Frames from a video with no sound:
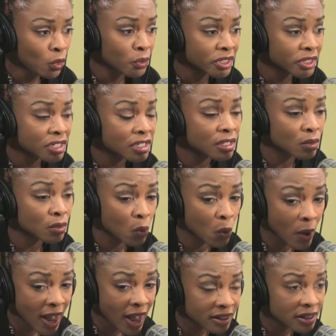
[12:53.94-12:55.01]
which is
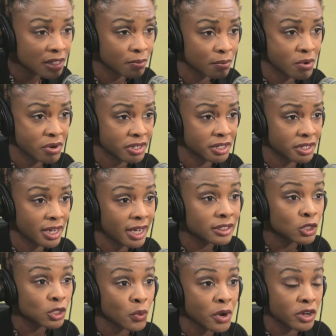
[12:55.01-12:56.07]
well supported,
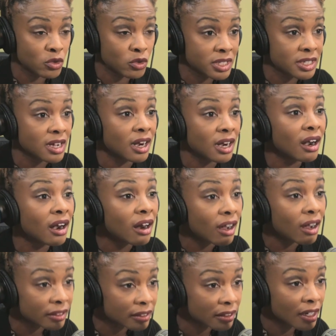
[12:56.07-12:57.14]
that is where you see a
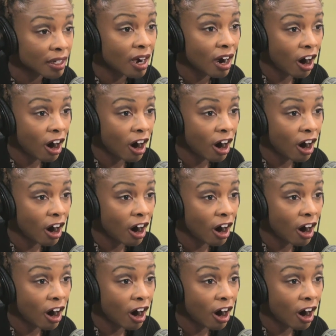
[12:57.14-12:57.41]
lot